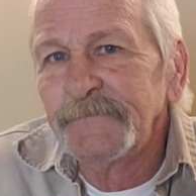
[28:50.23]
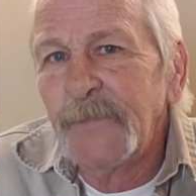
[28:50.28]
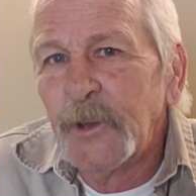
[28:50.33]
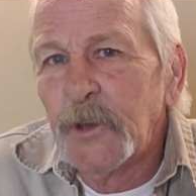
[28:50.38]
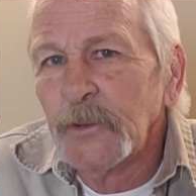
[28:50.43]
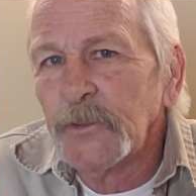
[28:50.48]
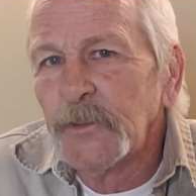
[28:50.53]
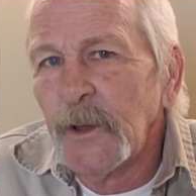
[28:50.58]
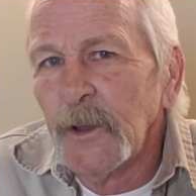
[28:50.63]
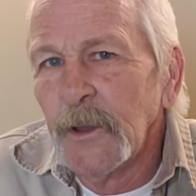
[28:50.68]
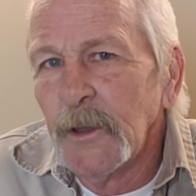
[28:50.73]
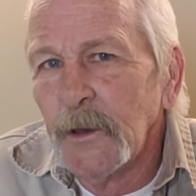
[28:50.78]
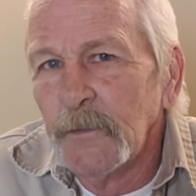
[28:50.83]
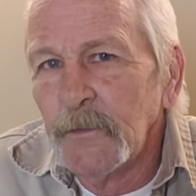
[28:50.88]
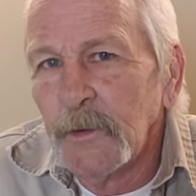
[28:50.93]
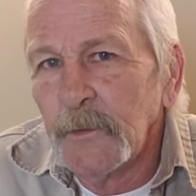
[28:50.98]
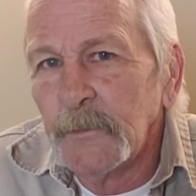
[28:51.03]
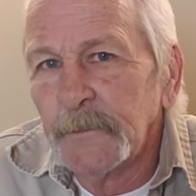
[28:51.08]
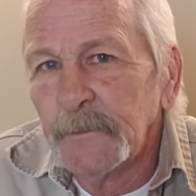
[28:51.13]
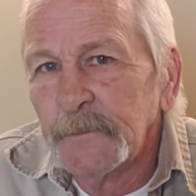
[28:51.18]
Because I
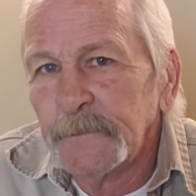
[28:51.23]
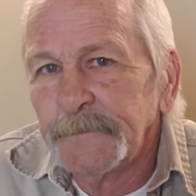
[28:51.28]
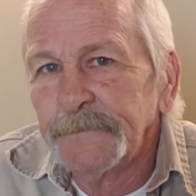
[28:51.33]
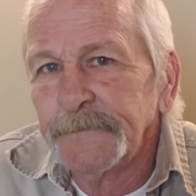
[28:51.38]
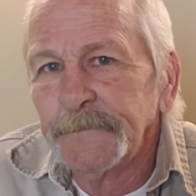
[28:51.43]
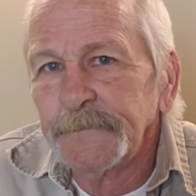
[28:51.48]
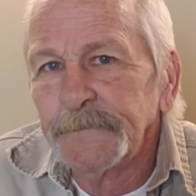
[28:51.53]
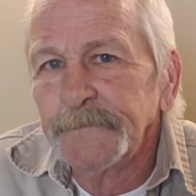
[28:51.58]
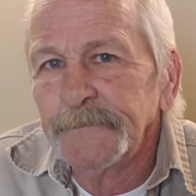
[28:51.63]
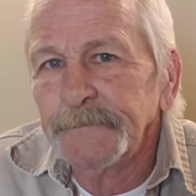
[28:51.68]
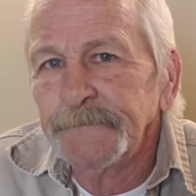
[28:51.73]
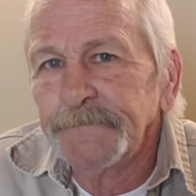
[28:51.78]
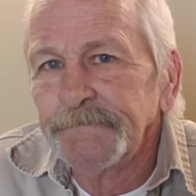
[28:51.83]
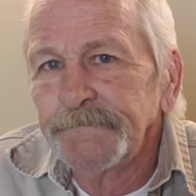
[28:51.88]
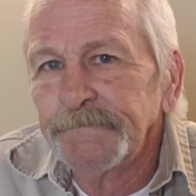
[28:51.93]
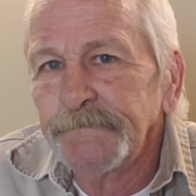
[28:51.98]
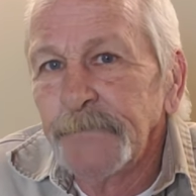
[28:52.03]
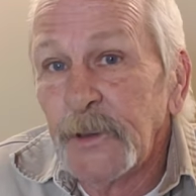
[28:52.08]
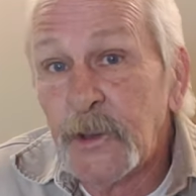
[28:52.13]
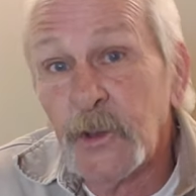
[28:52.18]
love him.
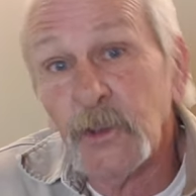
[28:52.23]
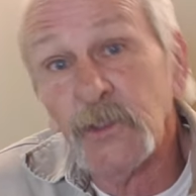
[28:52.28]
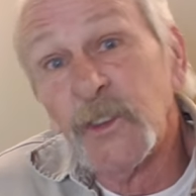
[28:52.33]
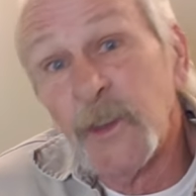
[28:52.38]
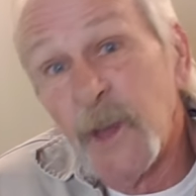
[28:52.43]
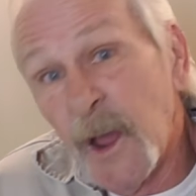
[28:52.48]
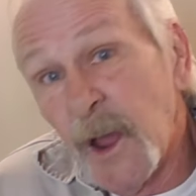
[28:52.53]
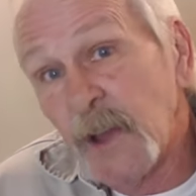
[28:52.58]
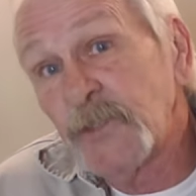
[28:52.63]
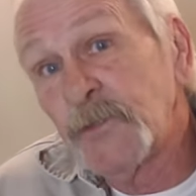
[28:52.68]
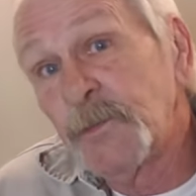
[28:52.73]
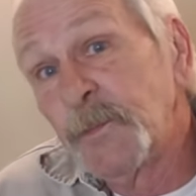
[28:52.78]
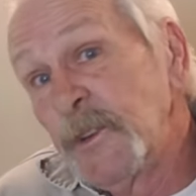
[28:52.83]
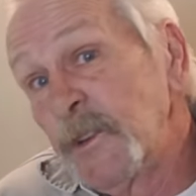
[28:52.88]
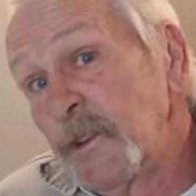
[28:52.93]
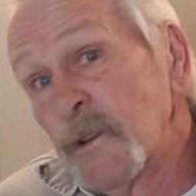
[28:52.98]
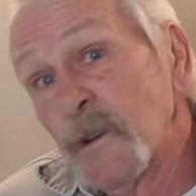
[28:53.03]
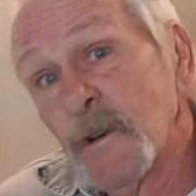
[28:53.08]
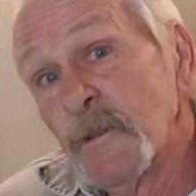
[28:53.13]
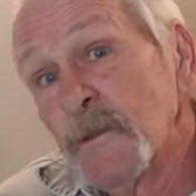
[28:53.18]
Because he asked me
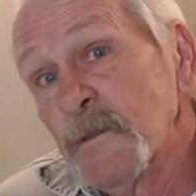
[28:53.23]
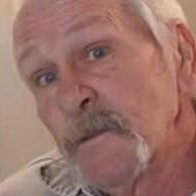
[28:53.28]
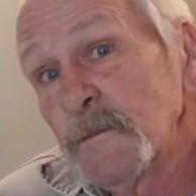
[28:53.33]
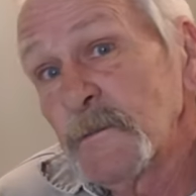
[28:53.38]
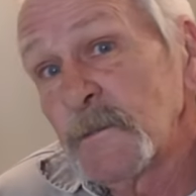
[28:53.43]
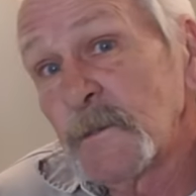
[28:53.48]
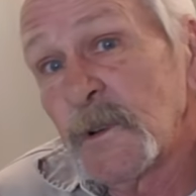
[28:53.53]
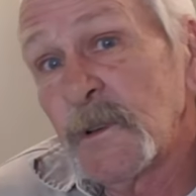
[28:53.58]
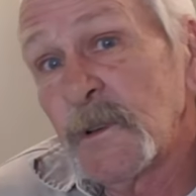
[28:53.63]
to go.